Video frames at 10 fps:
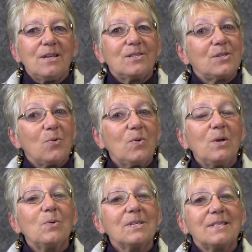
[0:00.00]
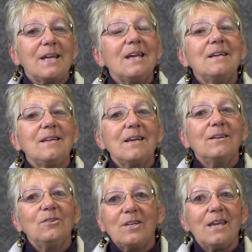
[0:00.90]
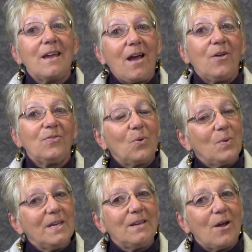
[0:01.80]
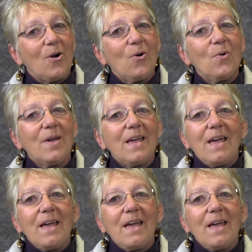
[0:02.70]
So we were standing looking out the window,